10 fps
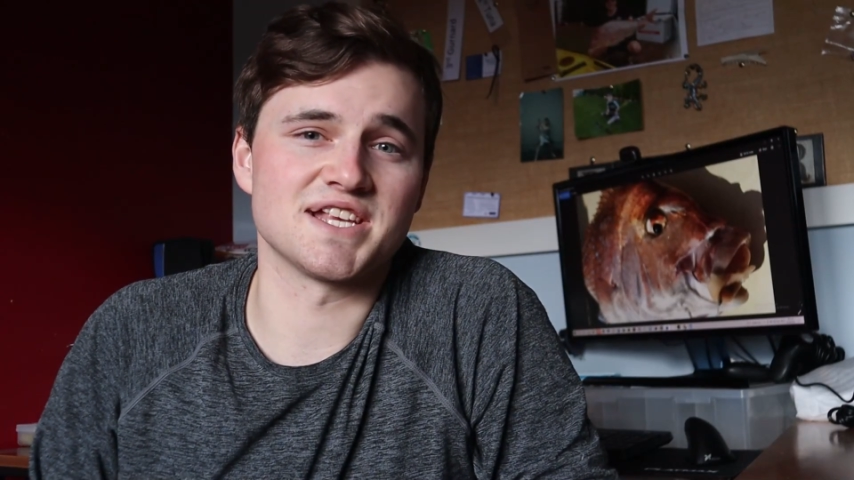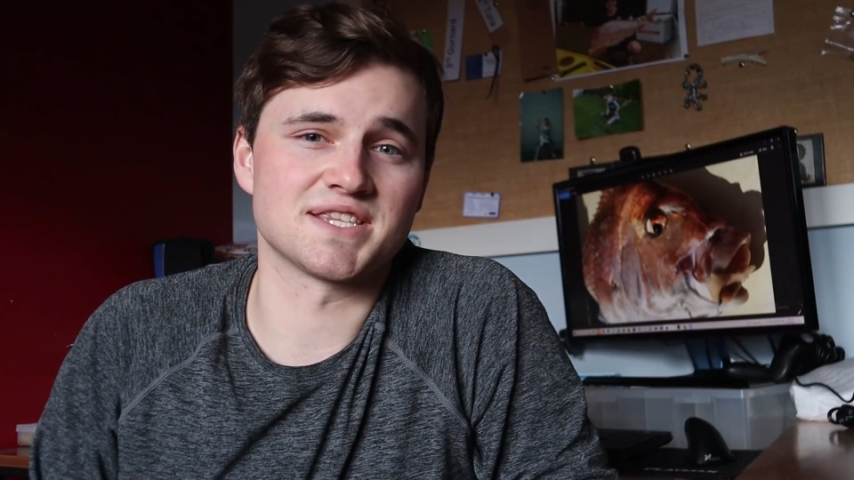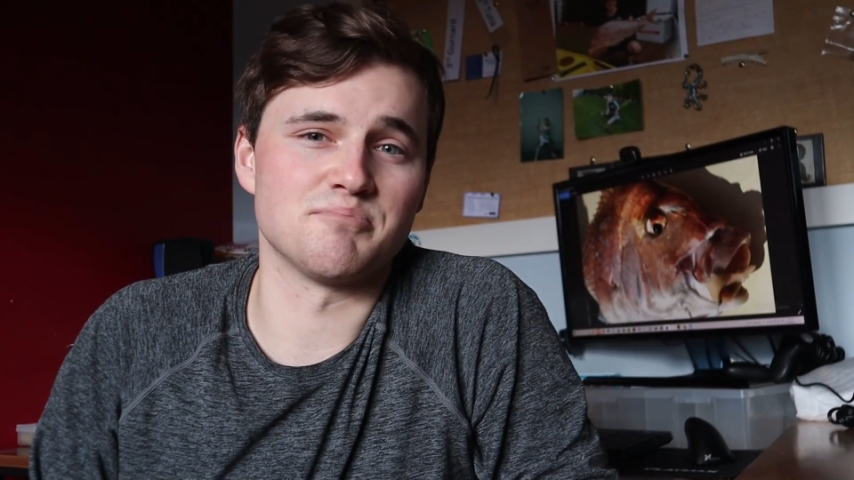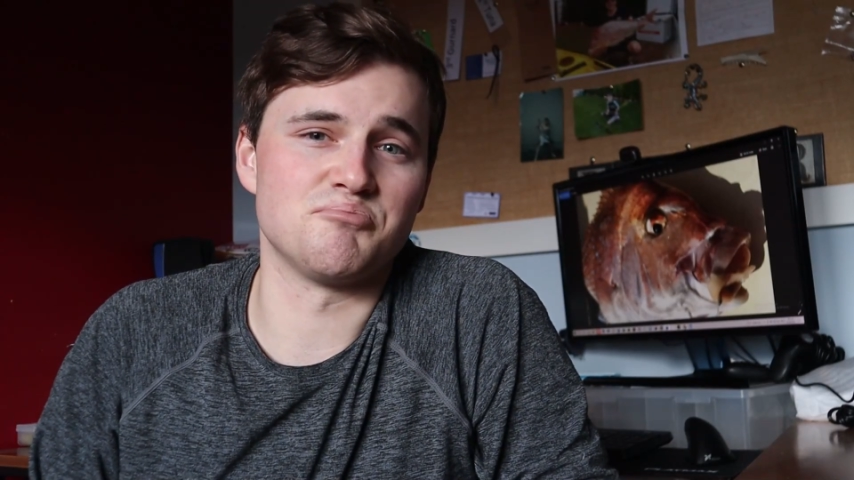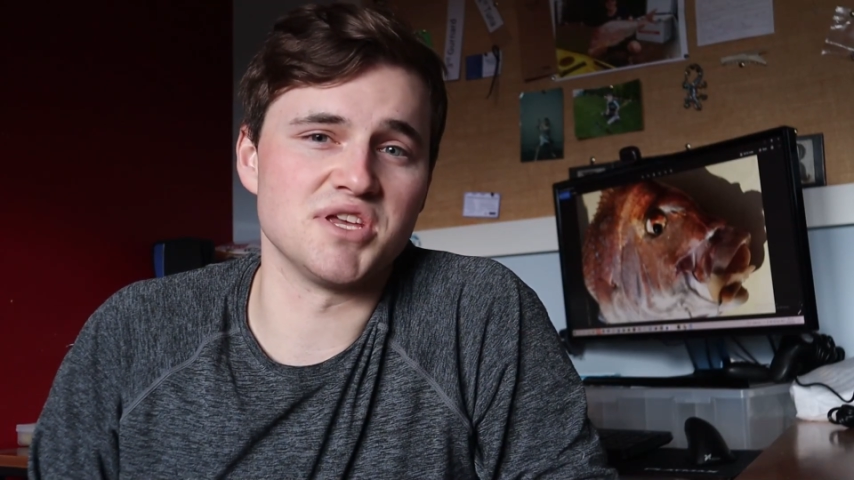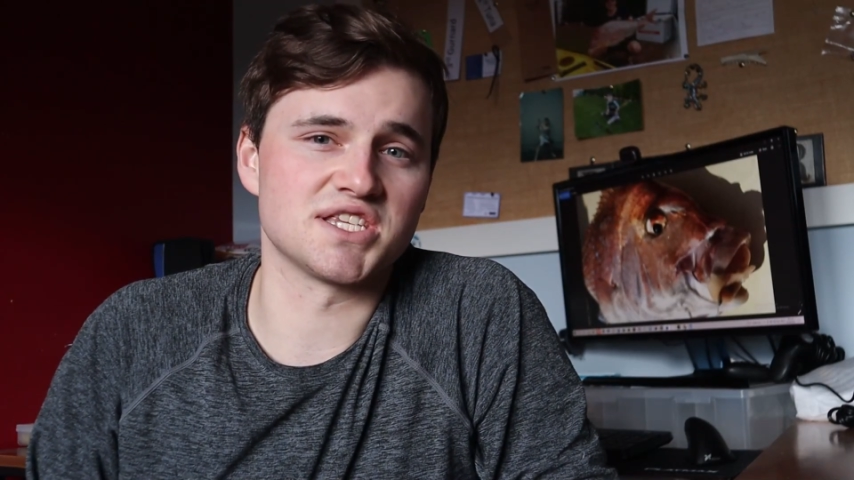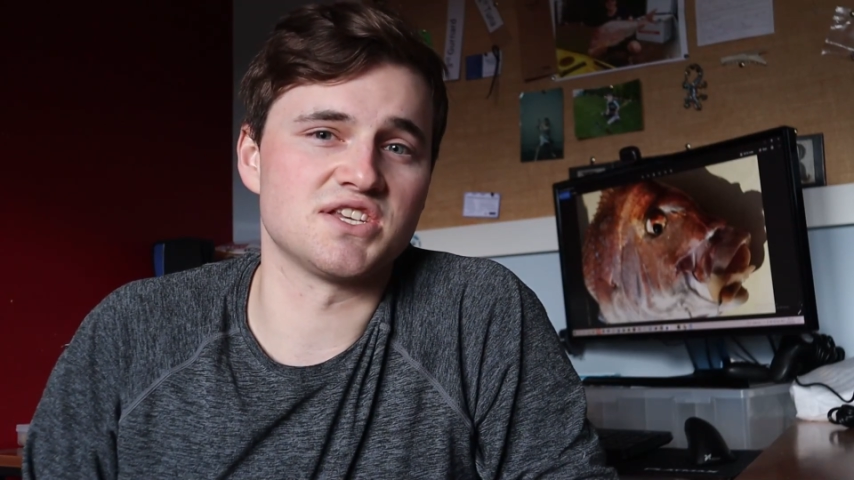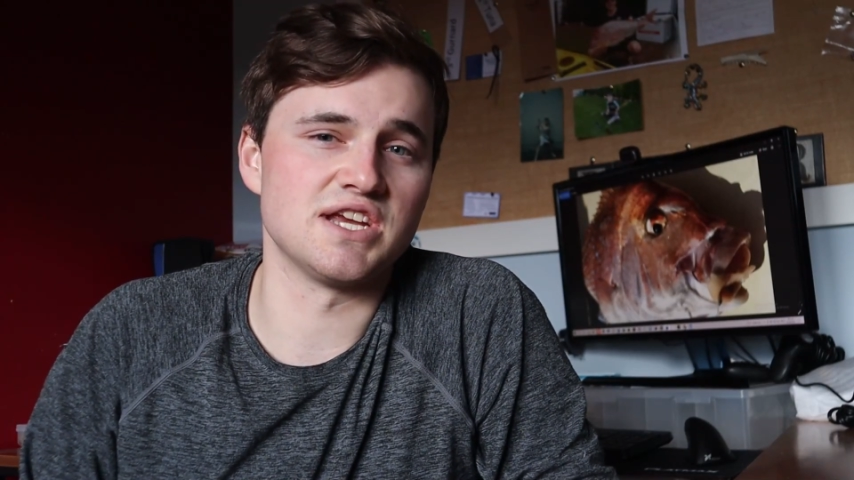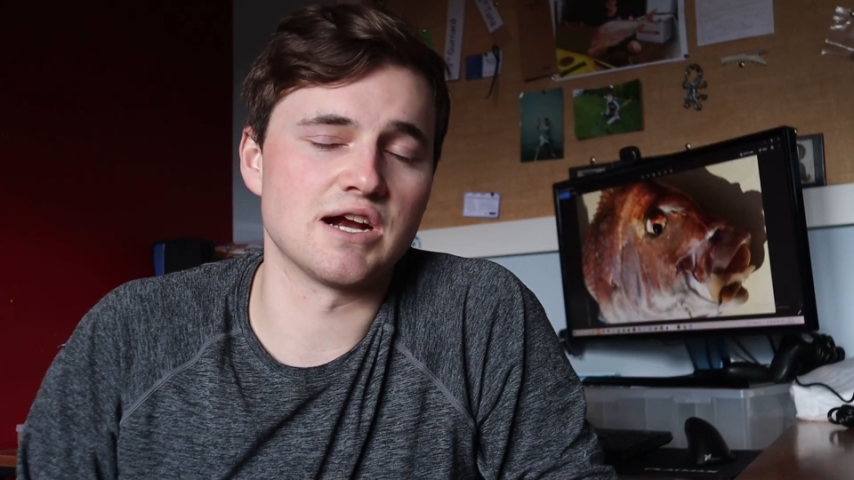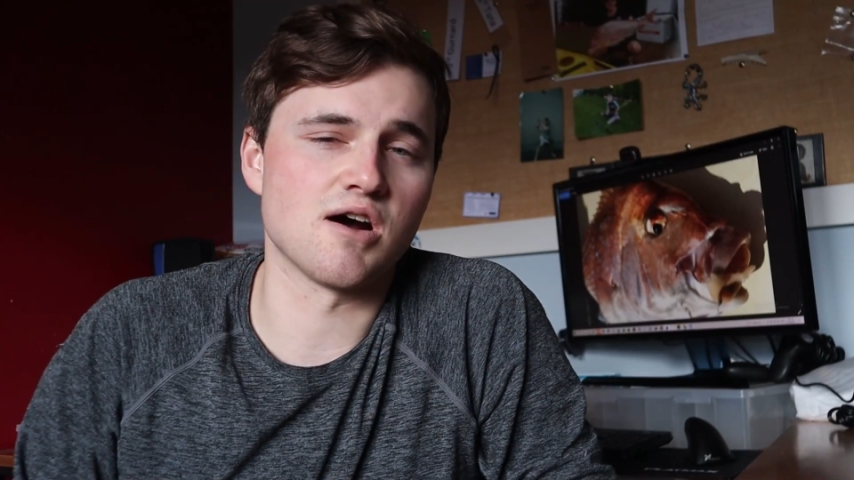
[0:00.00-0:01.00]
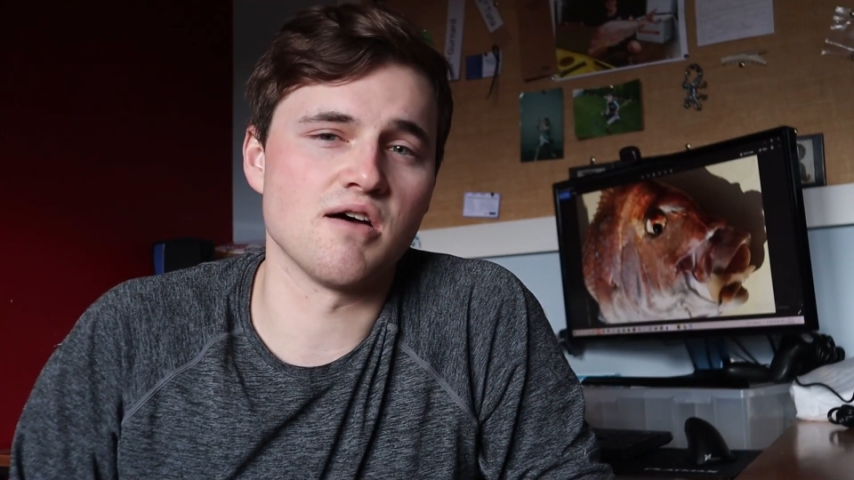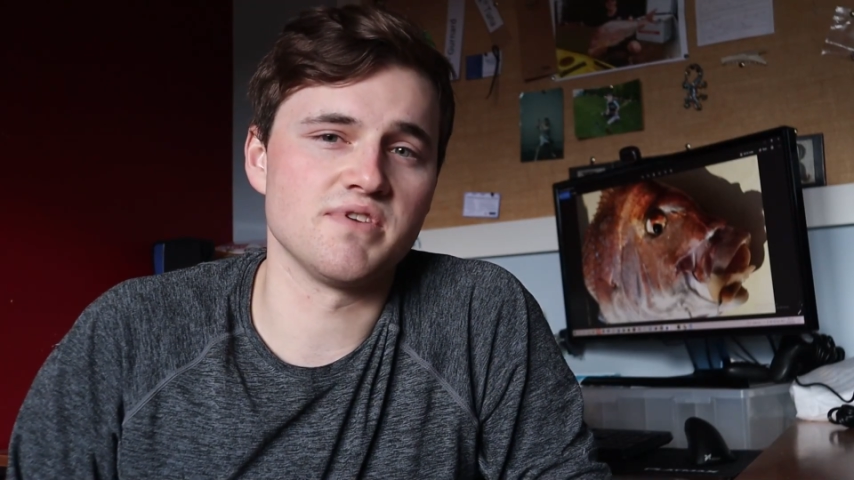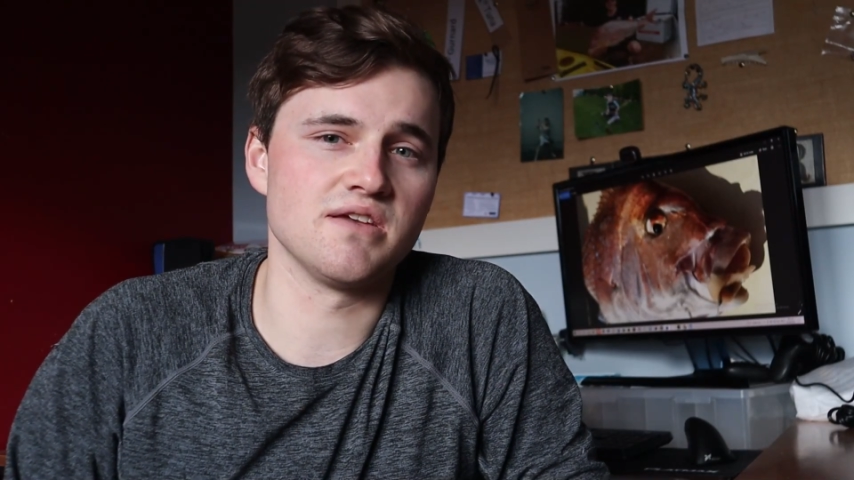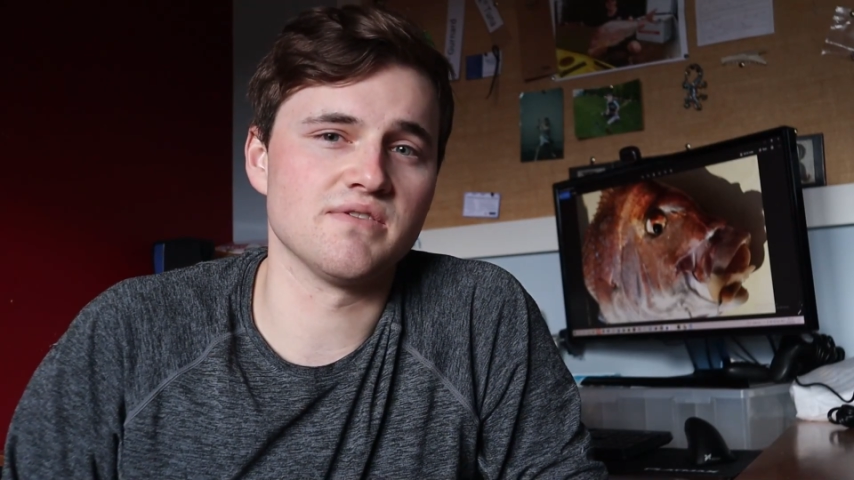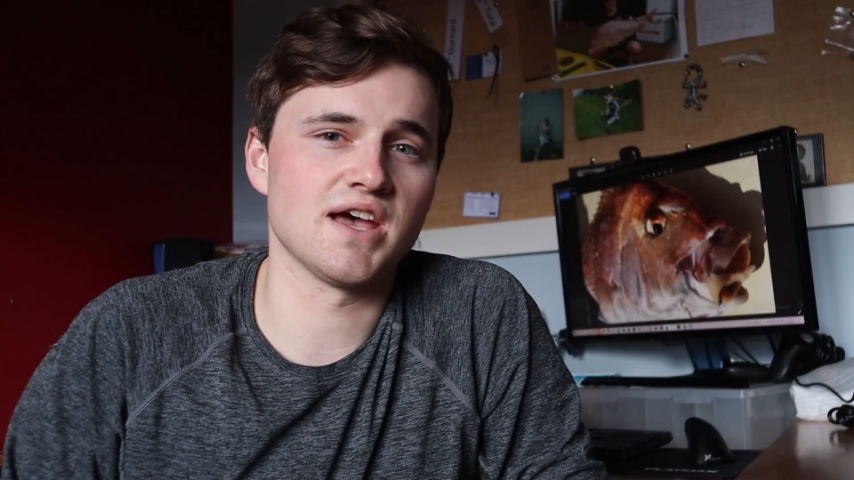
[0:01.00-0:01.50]
as the best year
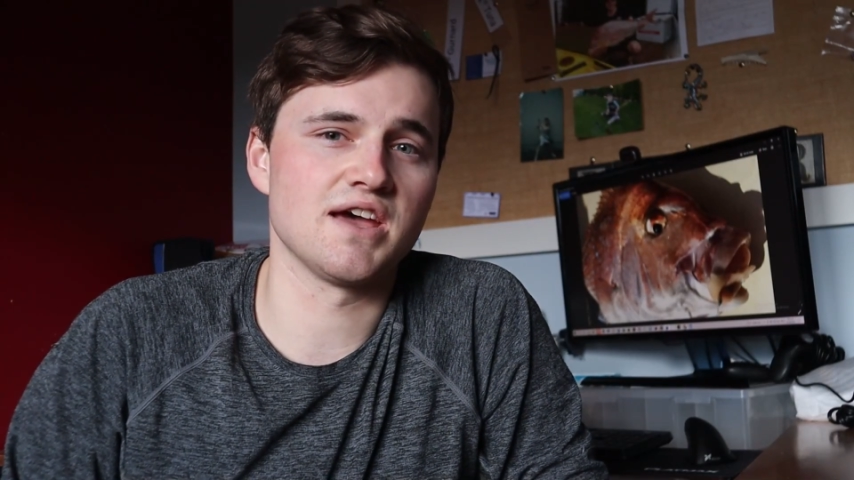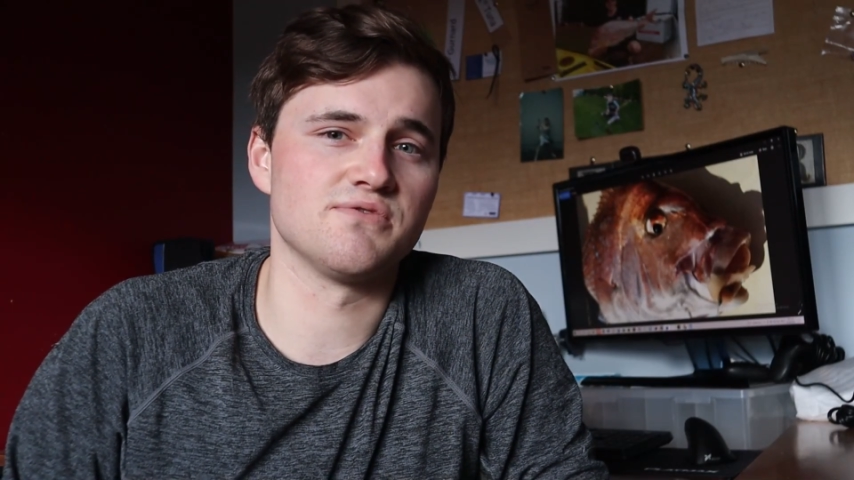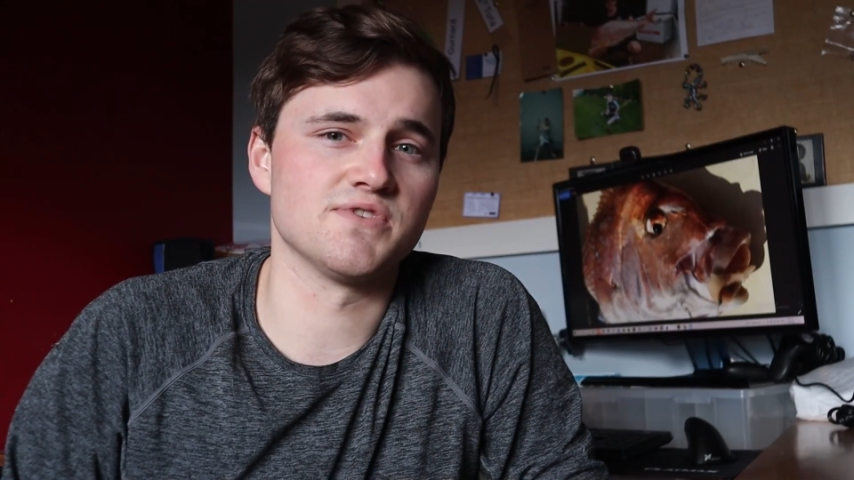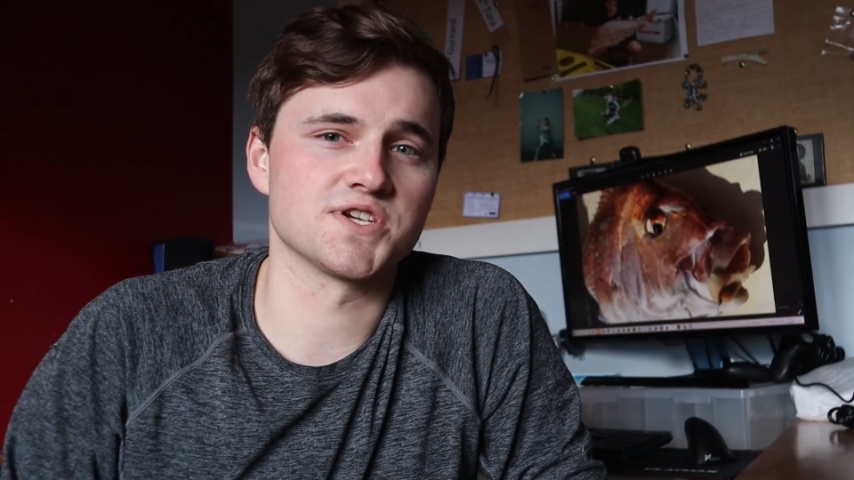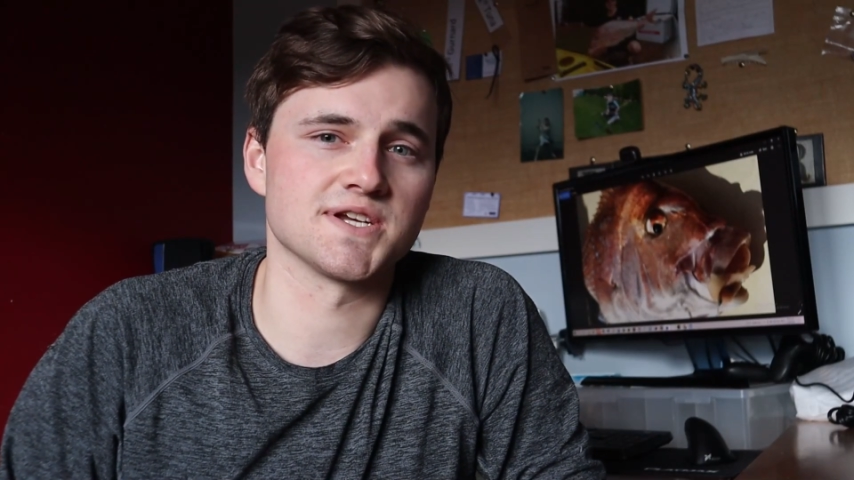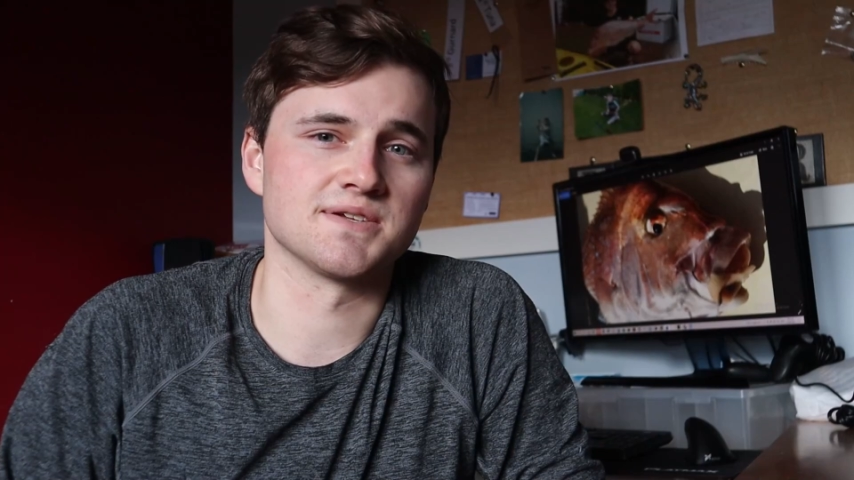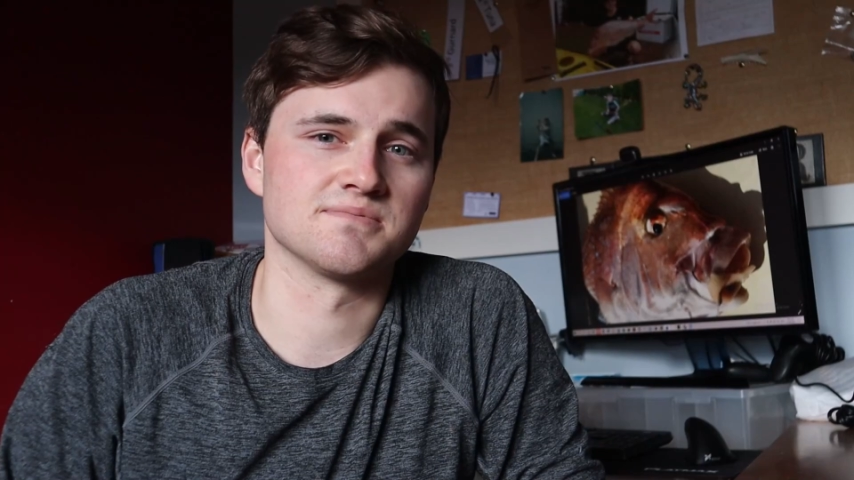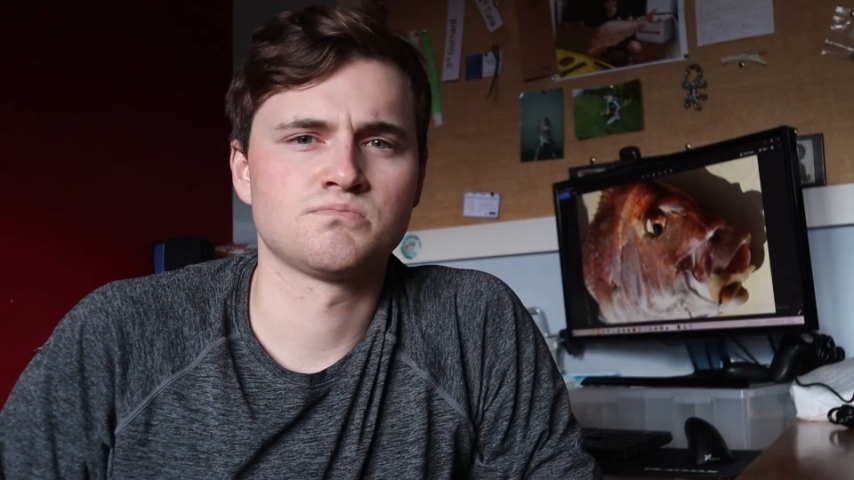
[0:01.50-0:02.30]
I've ever had fishing.